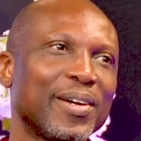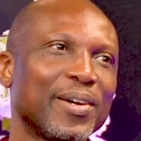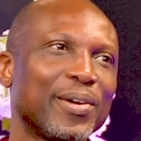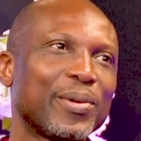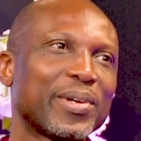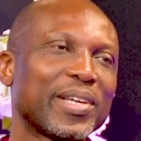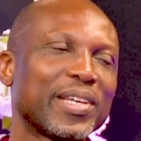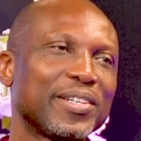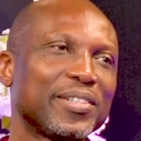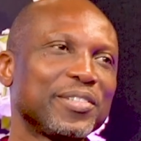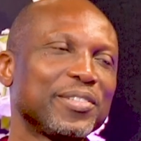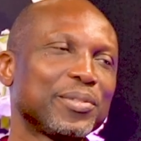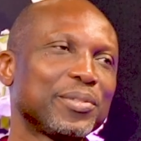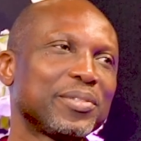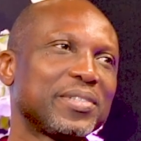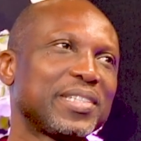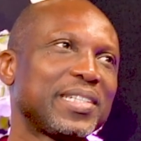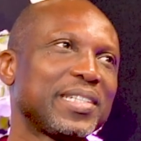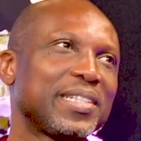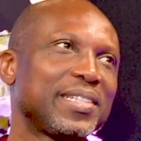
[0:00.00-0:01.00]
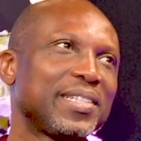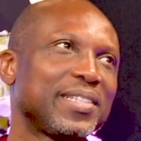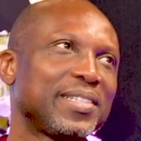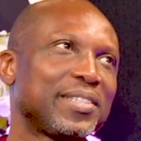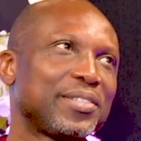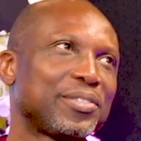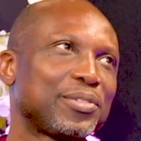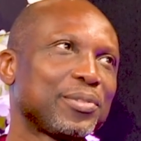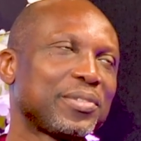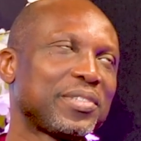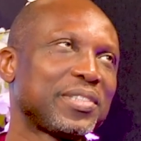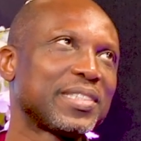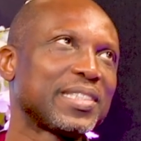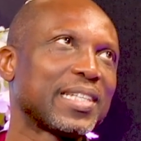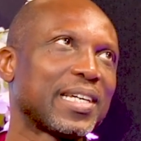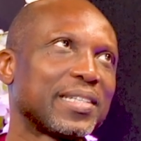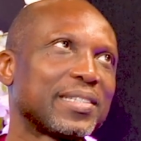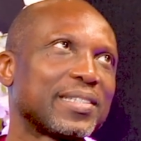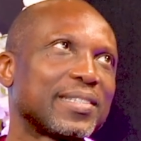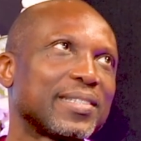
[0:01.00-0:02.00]
Okay, you know, the truth is
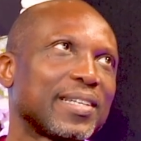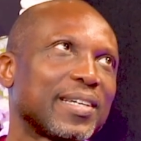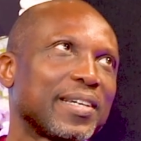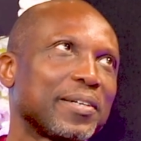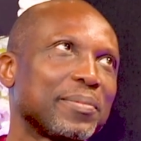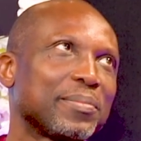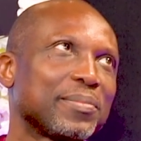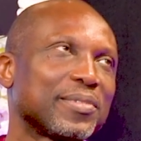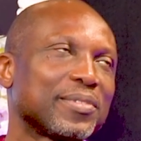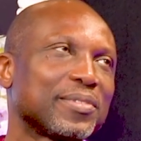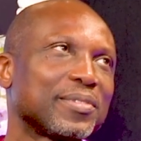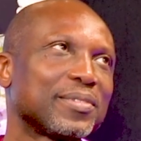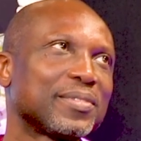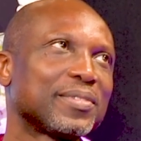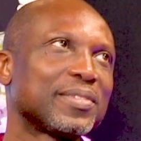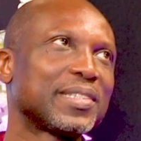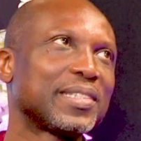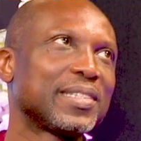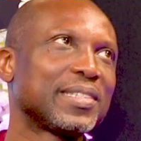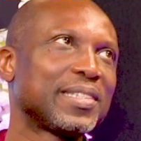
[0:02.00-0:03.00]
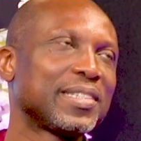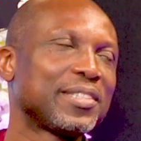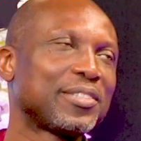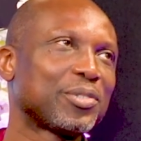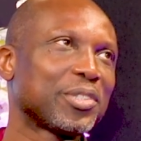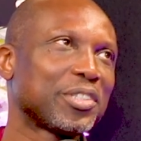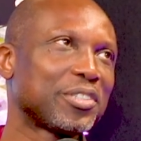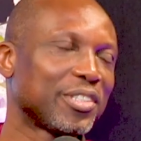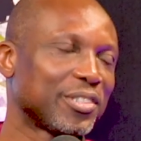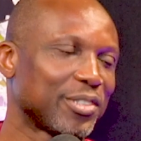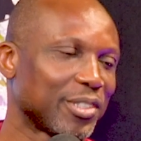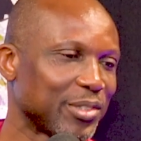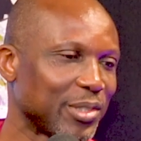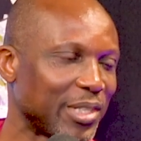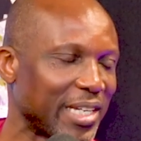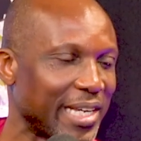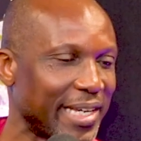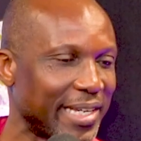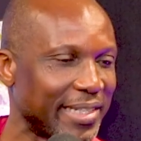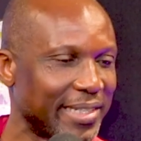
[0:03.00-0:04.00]
that this question does
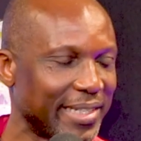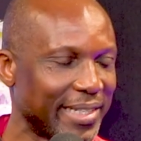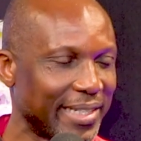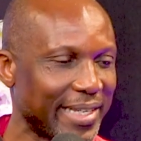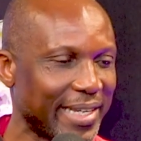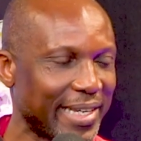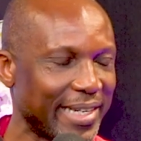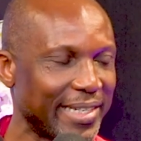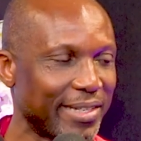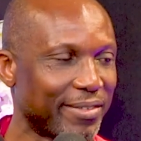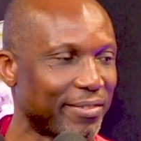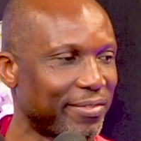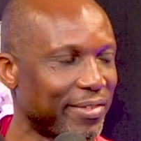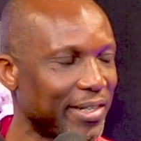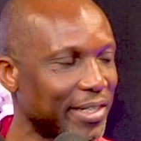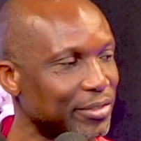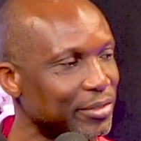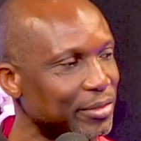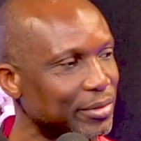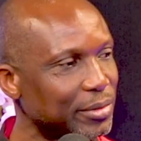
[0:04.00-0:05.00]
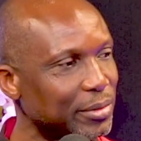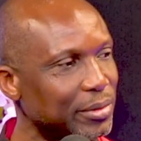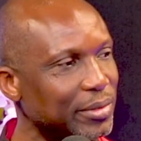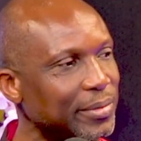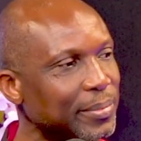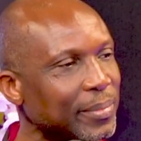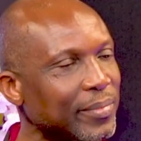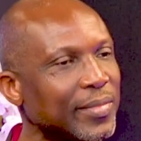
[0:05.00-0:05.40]
not have the hard and fact rule.